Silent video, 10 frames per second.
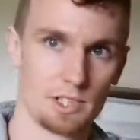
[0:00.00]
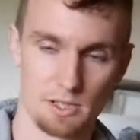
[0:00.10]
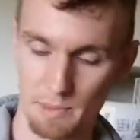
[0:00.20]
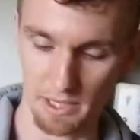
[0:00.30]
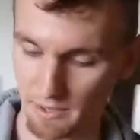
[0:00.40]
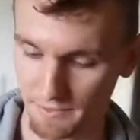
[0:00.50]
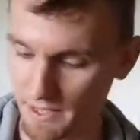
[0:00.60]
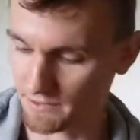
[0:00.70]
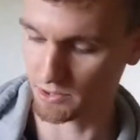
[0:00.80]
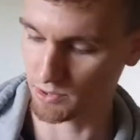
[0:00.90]
Just pick your
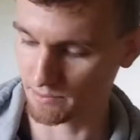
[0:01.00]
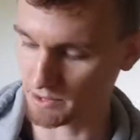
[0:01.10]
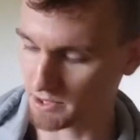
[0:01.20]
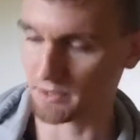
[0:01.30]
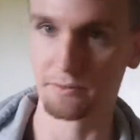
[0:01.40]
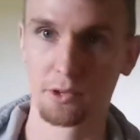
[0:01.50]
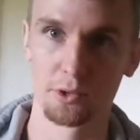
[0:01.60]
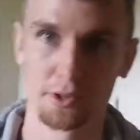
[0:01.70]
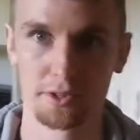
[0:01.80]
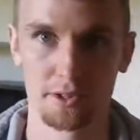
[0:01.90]
favorite soy milk. Of
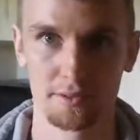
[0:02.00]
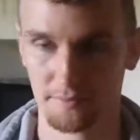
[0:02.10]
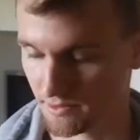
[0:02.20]
course,